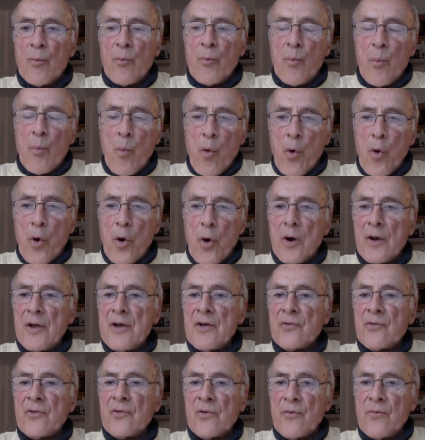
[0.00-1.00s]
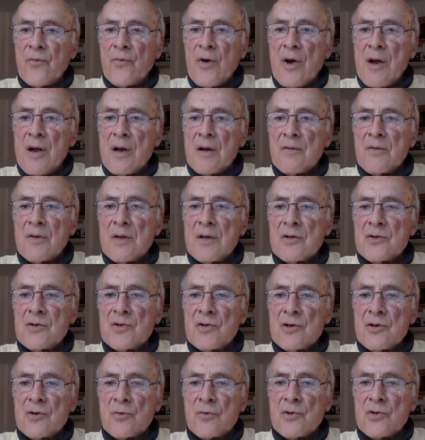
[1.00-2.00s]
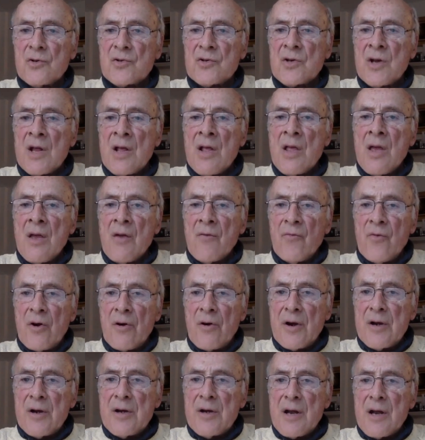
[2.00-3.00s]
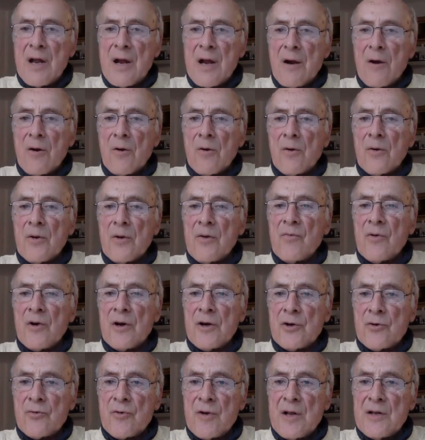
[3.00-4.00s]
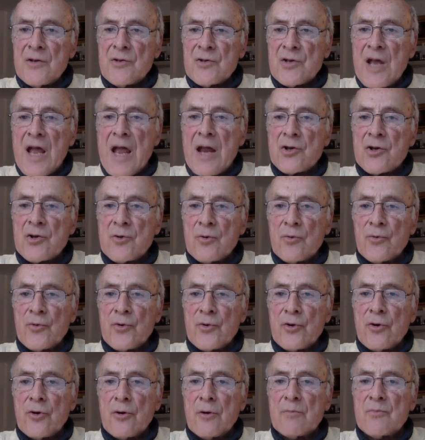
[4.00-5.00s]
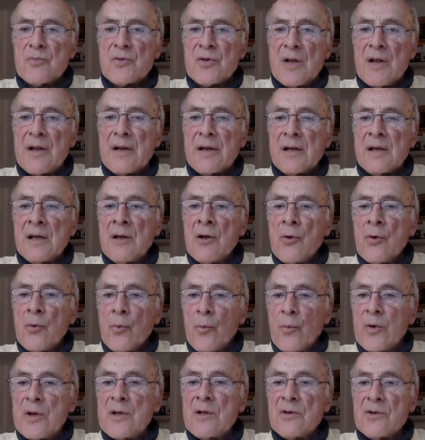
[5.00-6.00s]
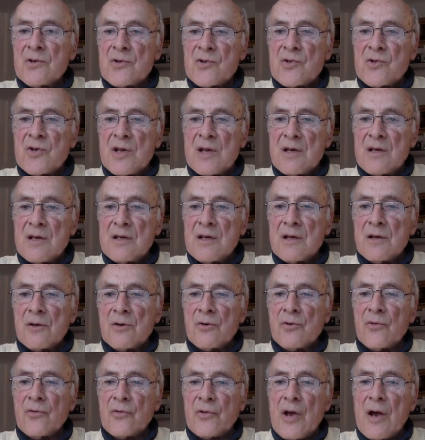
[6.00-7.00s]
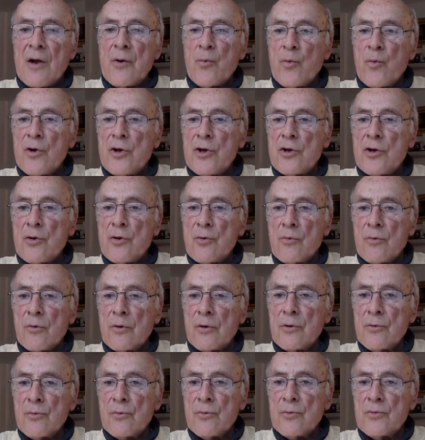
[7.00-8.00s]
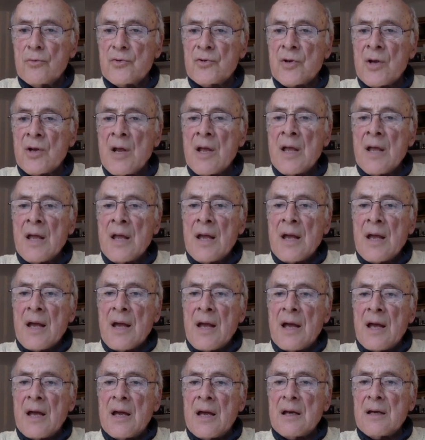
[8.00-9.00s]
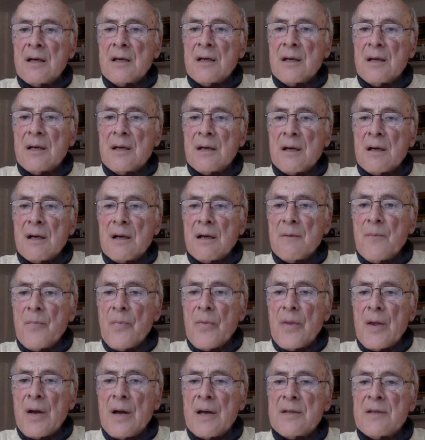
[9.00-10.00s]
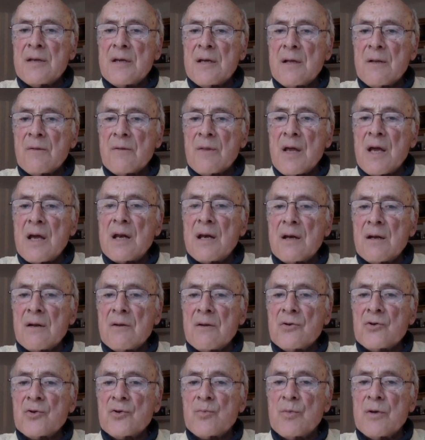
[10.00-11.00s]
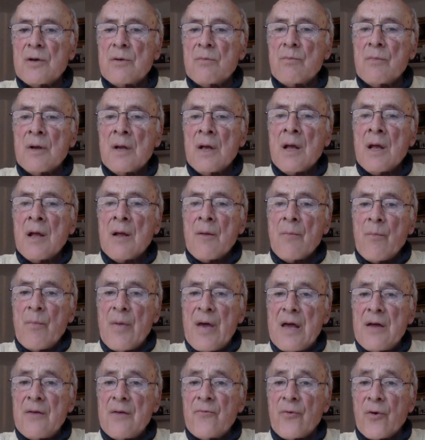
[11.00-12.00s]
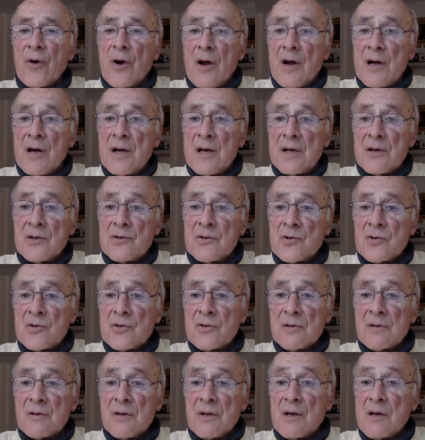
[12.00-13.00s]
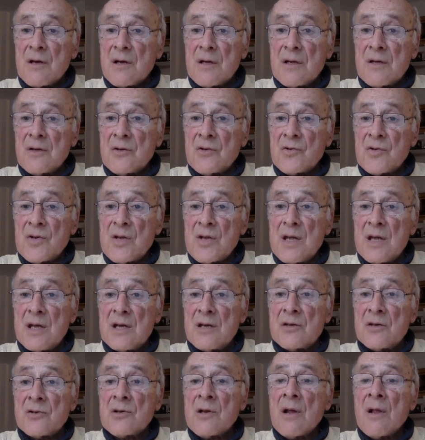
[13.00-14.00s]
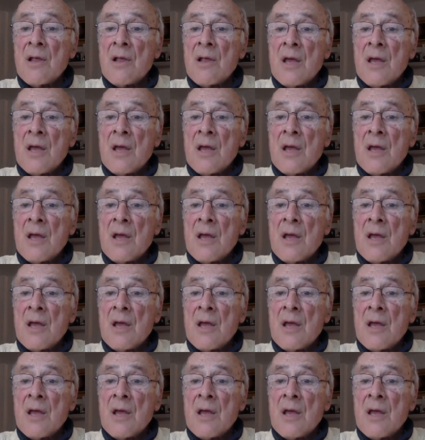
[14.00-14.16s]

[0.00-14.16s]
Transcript: more or less defined these interests very narrowly, very transactional terms like real estate deals I win, you lose. And uh, I think that has been bad for us, the United States,